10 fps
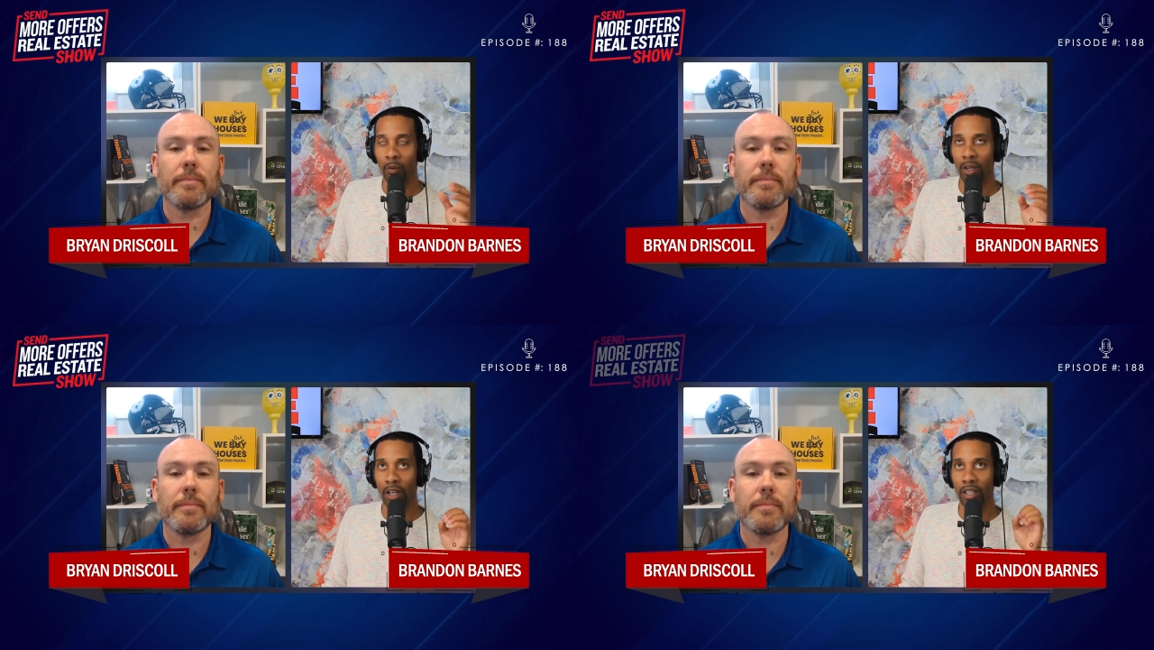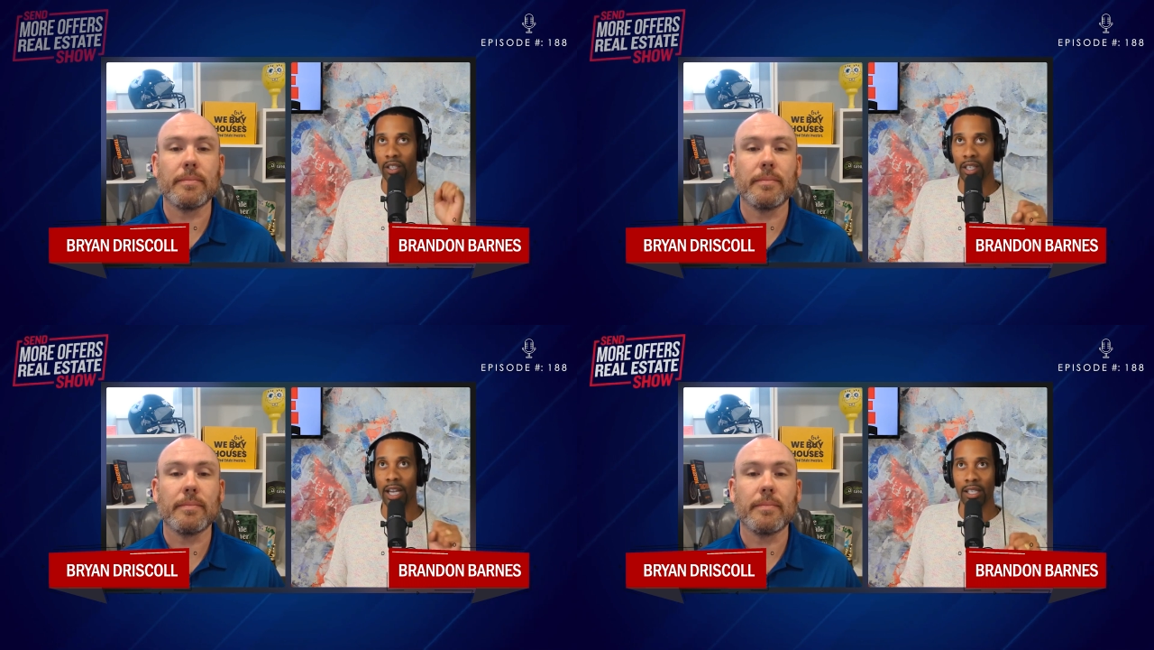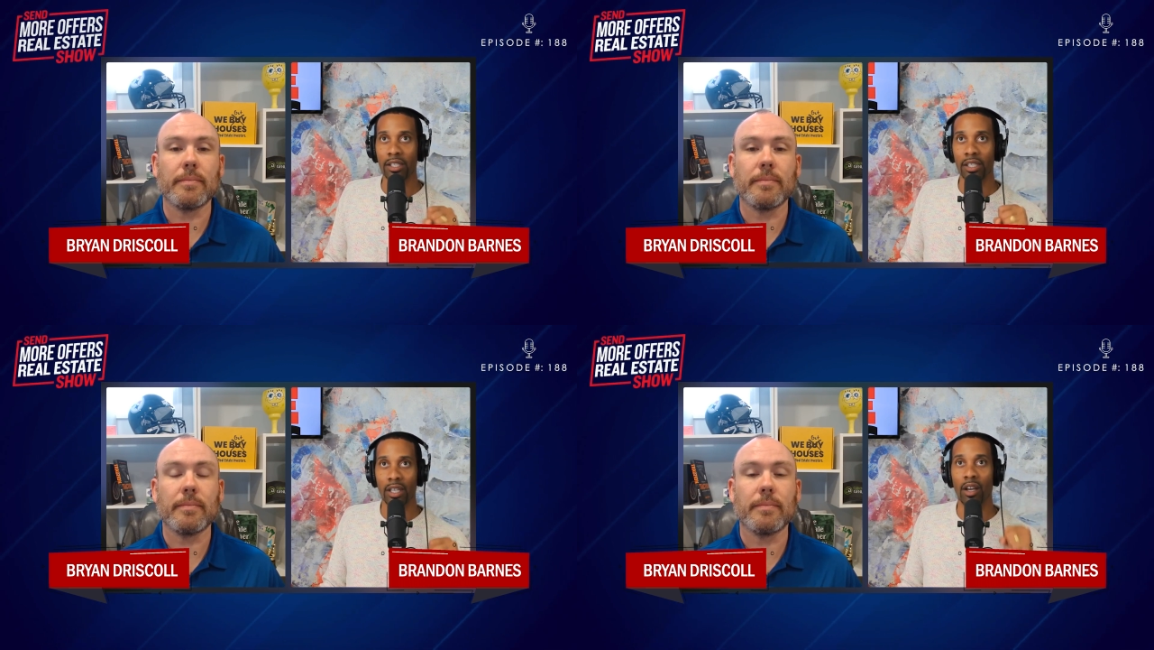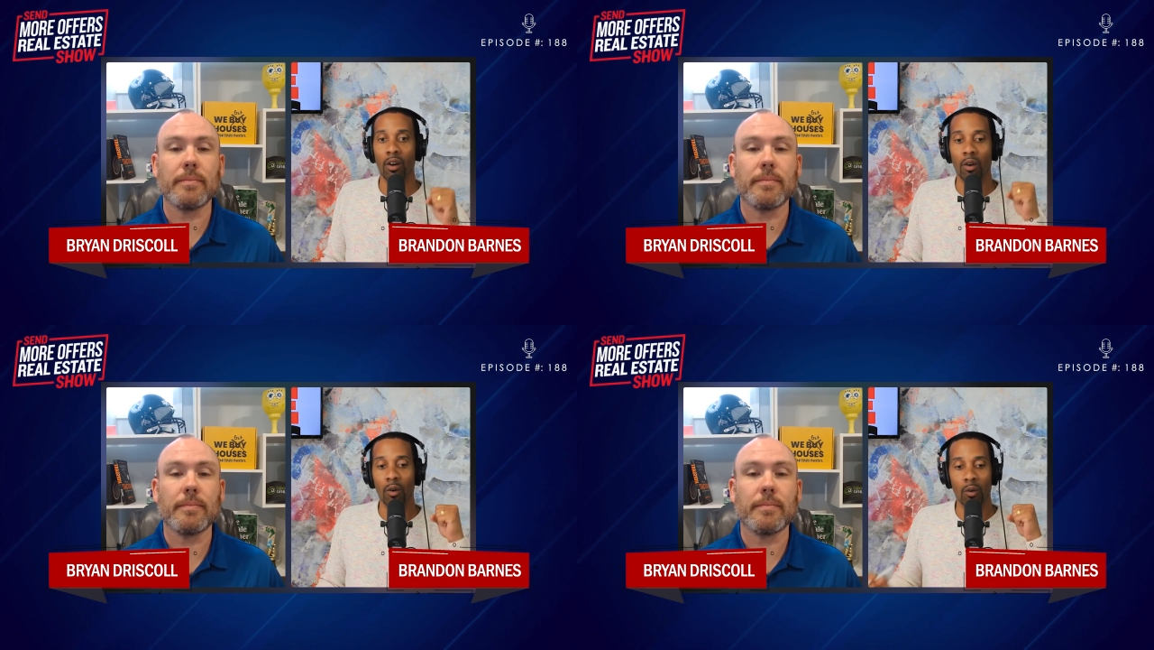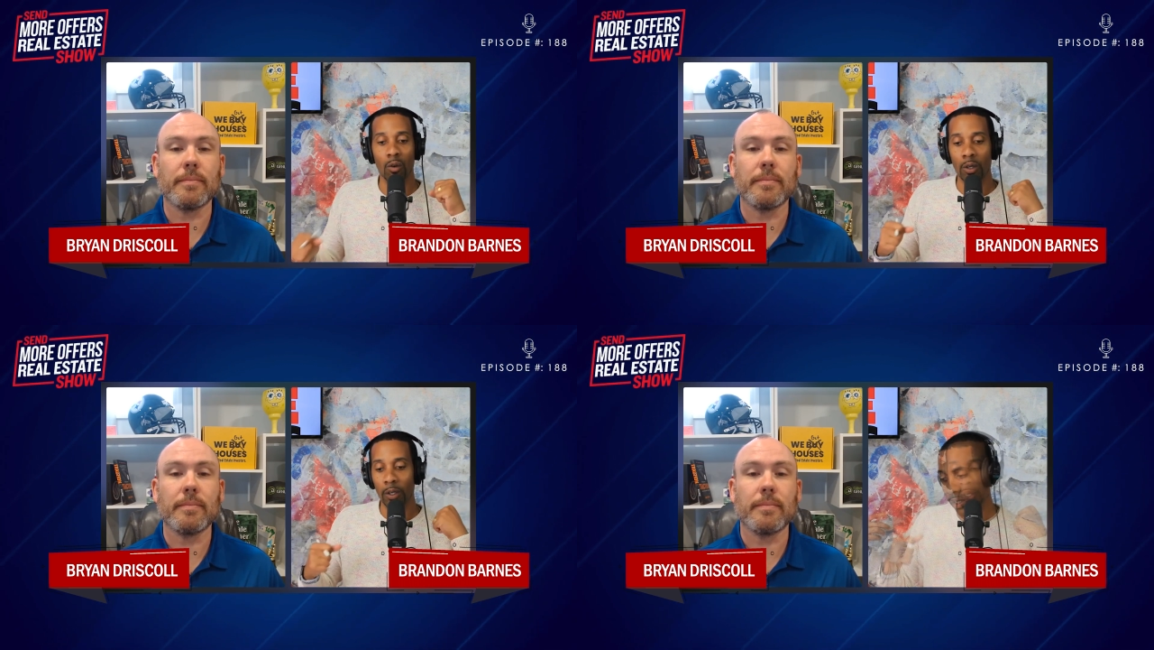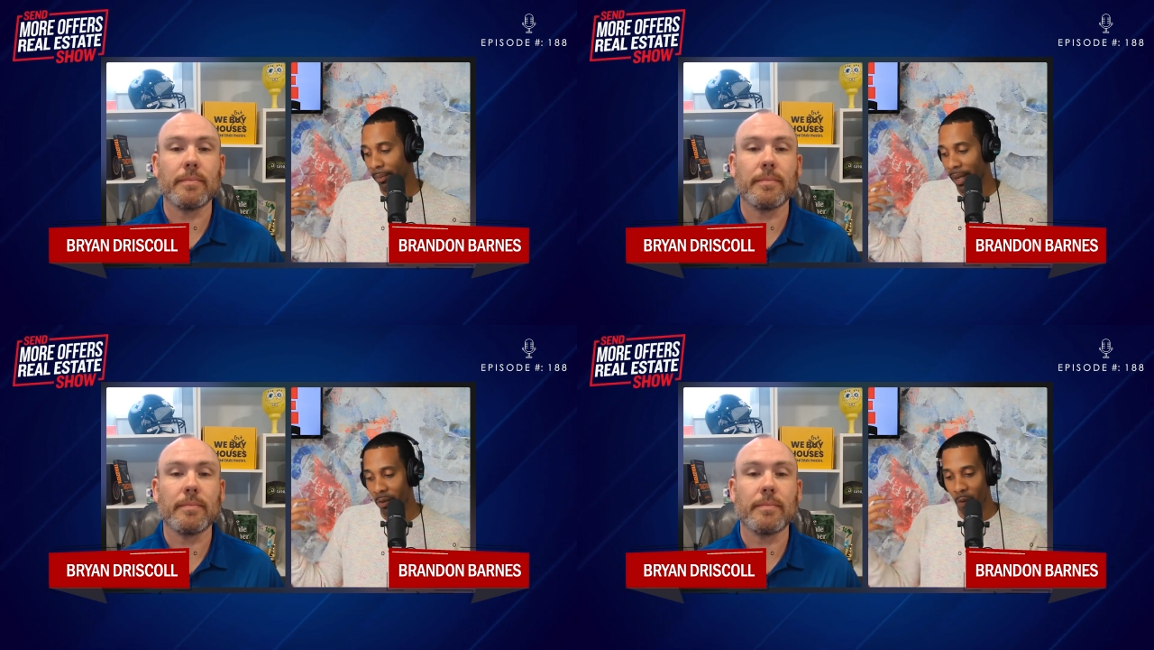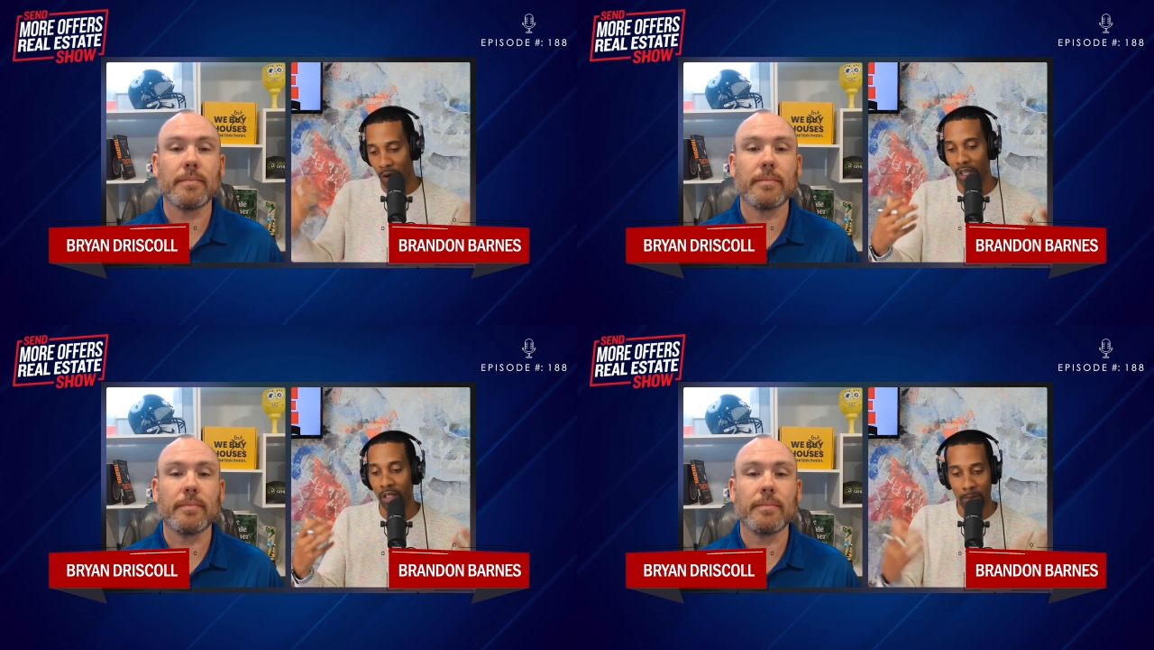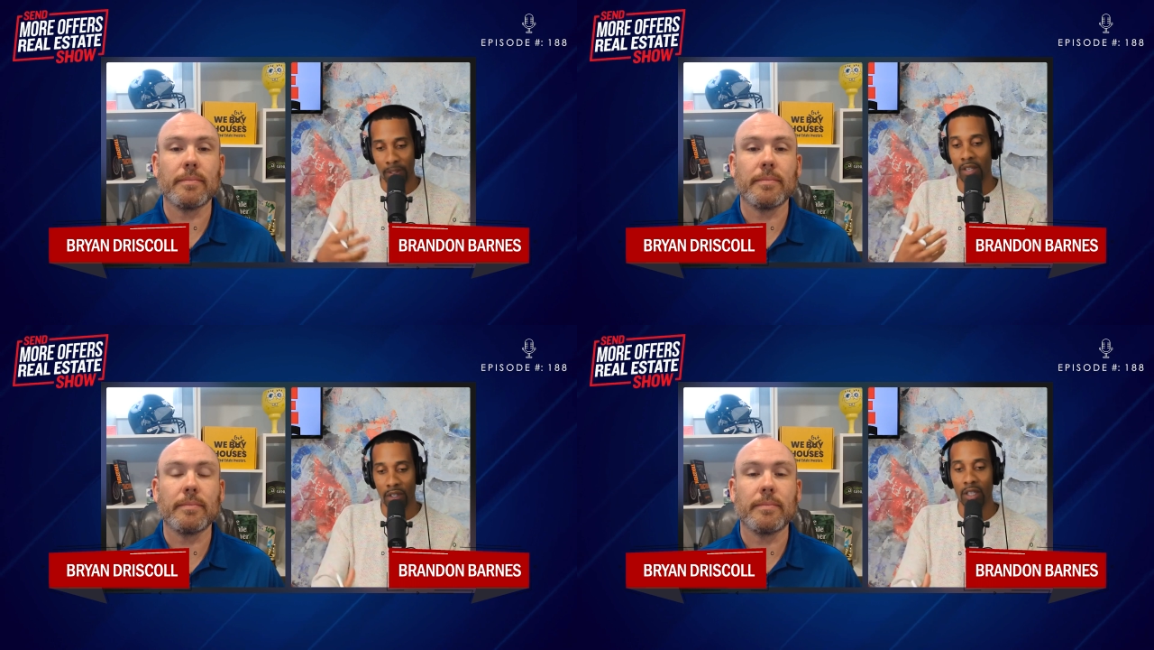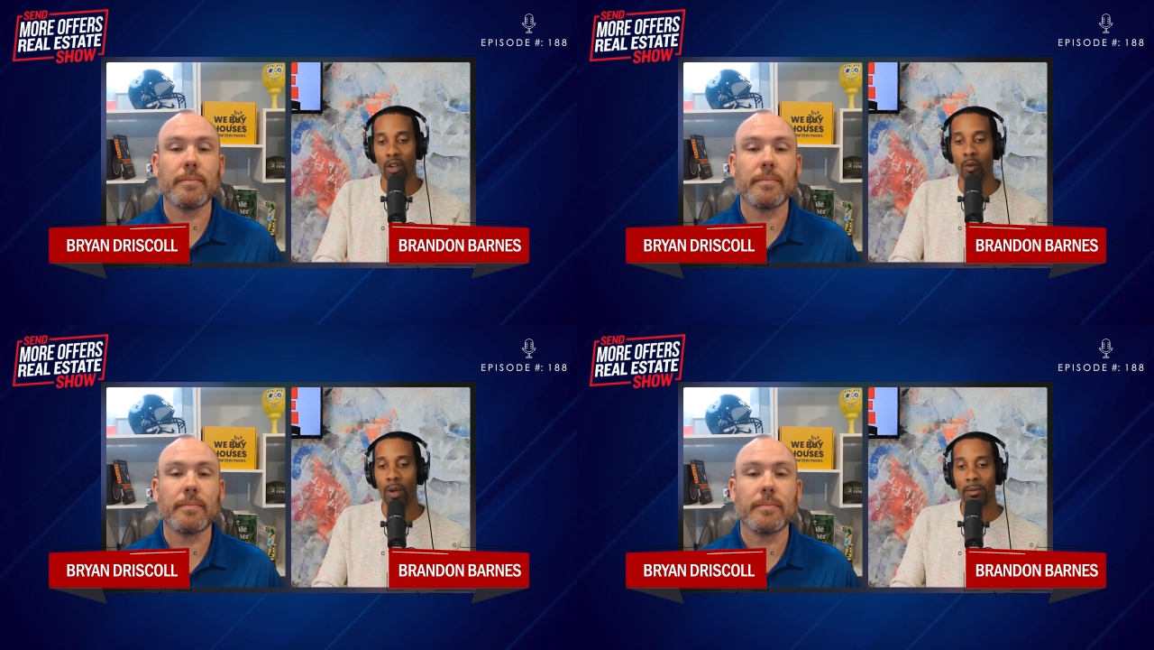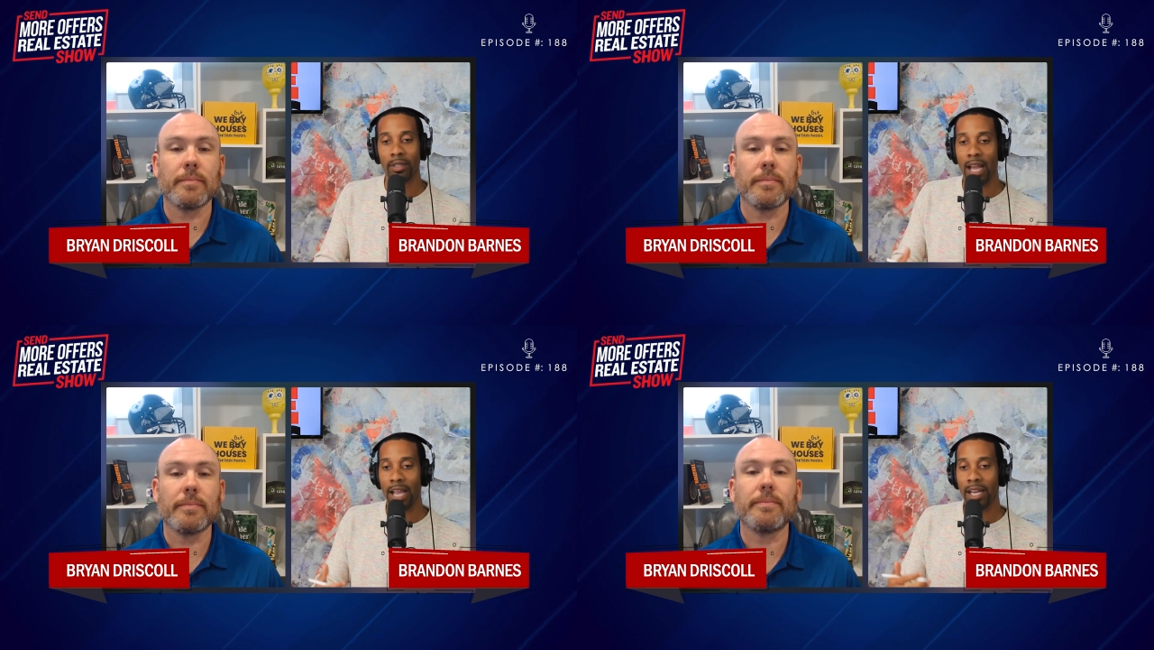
Speaker 1: a good SEO somebody working specifically on a website,